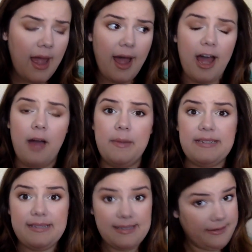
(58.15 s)
A
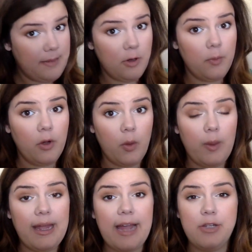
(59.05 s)
disclaimer real
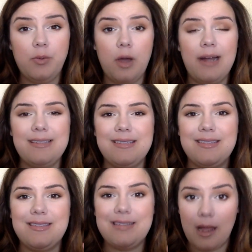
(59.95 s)
quick, I do not
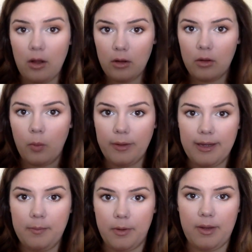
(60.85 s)
sell
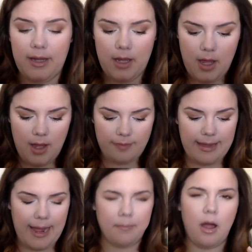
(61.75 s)
Willing Beauty.
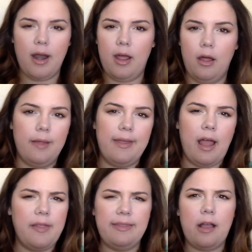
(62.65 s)
Like, I'm not I
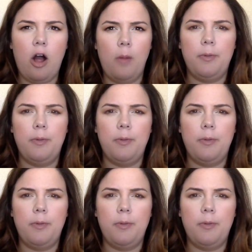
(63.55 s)
think they call them